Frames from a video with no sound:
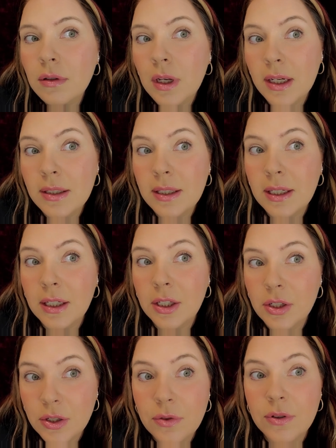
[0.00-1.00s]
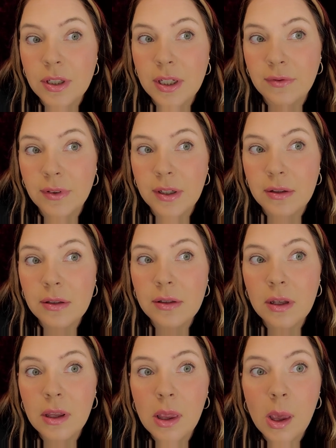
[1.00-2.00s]
I see a huge
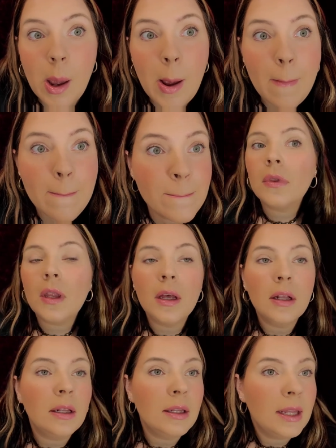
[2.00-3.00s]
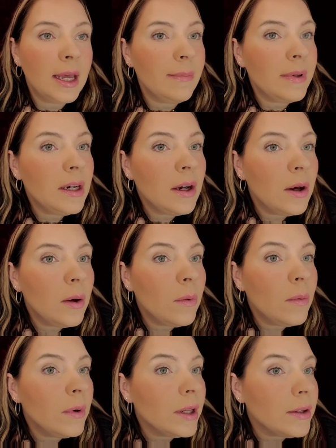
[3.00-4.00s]
difference. Let me know
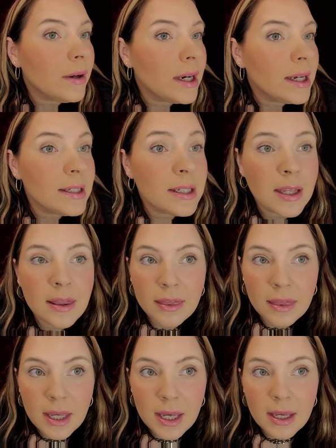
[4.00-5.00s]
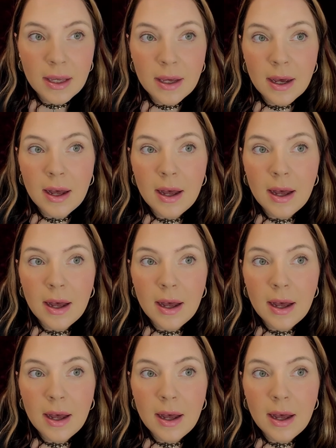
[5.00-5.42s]
what you guys think.